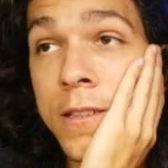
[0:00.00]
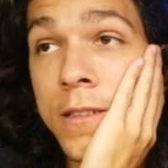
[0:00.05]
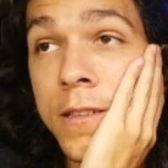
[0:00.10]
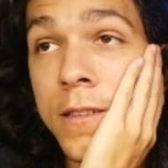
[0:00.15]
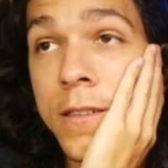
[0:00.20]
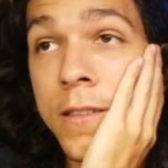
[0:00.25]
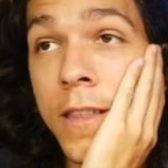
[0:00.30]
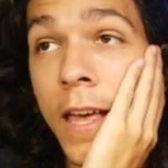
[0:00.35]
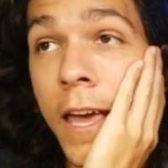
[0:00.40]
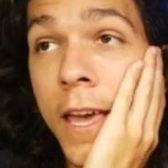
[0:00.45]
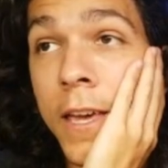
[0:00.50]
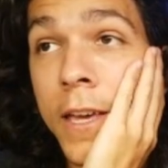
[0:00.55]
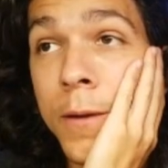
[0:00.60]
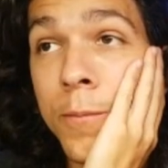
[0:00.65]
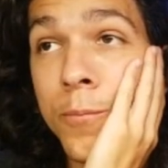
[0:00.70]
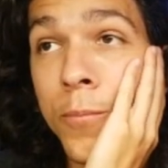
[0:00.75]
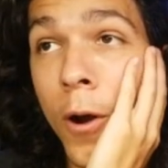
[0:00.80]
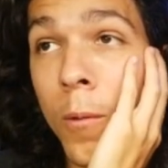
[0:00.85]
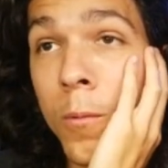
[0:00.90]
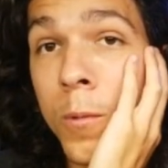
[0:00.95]
They
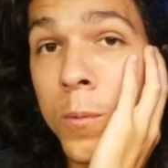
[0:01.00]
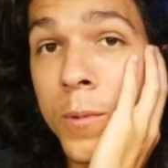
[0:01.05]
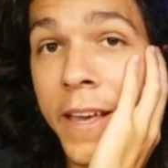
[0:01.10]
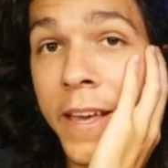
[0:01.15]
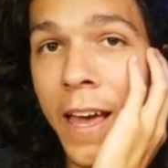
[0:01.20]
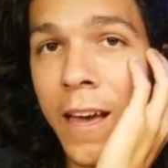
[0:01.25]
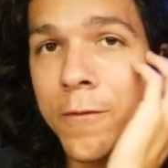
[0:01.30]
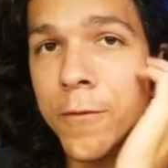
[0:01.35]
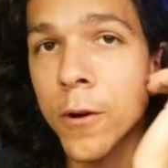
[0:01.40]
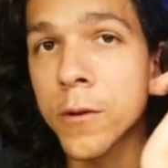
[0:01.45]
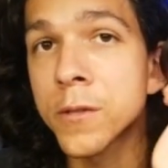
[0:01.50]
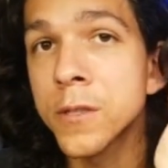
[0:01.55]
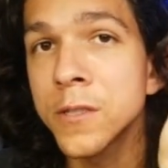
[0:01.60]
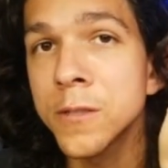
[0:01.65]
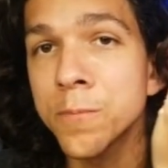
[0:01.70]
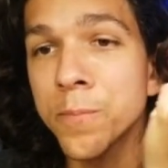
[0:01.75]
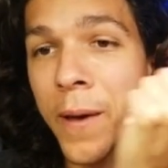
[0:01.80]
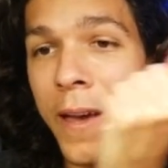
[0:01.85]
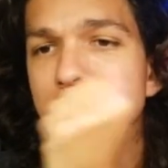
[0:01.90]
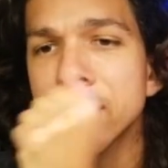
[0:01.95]
probably have all the
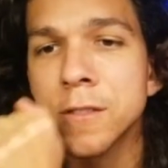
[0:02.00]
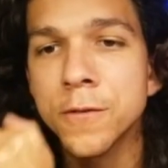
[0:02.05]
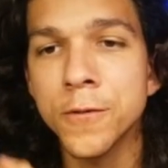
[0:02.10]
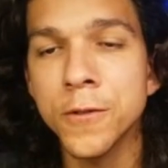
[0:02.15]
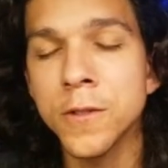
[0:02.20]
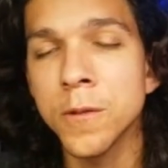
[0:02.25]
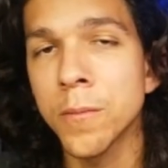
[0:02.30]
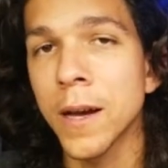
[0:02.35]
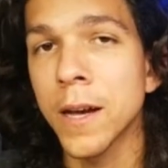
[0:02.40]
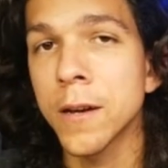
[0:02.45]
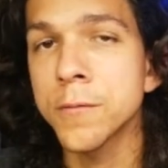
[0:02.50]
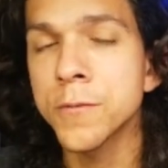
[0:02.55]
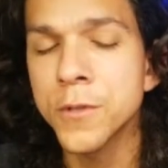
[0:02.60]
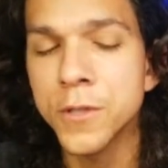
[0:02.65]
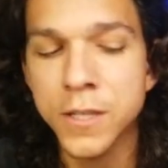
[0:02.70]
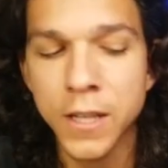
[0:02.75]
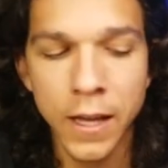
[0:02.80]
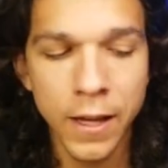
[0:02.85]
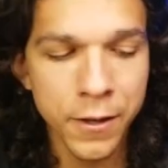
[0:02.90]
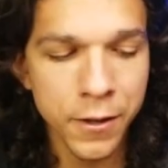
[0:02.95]
specs for the
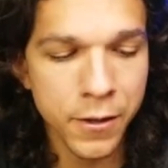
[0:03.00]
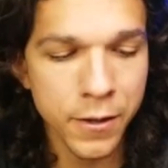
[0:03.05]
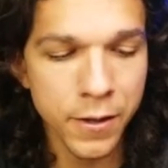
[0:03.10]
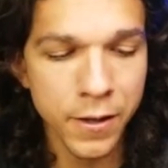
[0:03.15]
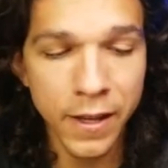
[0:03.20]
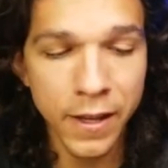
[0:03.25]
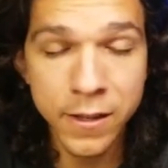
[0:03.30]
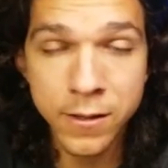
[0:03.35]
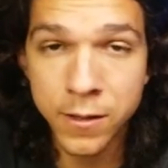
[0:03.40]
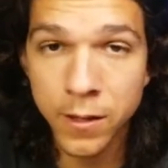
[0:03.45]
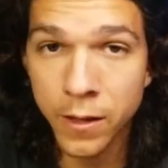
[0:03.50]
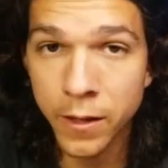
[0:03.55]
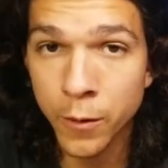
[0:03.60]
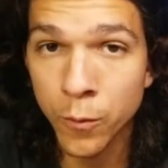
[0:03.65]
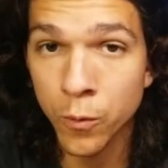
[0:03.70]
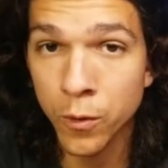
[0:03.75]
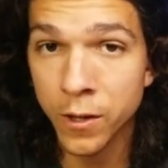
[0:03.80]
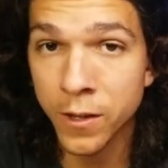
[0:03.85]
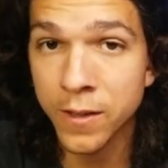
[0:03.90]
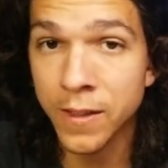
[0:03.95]
mounts and could easily
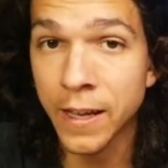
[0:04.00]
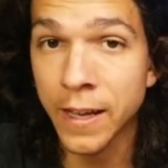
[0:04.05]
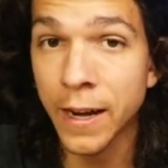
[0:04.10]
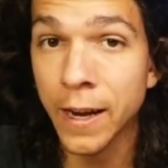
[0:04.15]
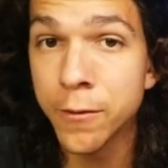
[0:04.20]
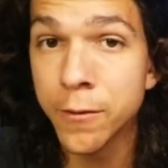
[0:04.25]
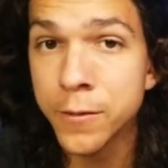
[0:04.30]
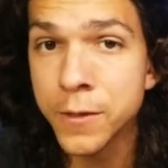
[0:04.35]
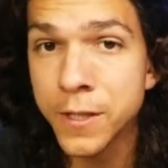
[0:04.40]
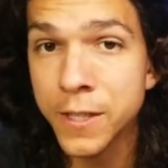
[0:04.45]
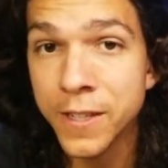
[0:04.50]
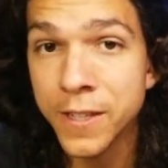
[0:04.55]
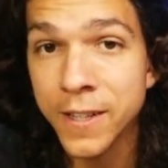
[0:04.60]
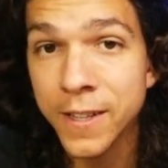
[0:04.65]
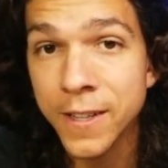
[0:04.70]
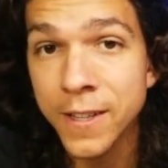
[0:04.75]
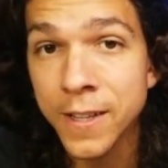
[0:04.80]
work that out.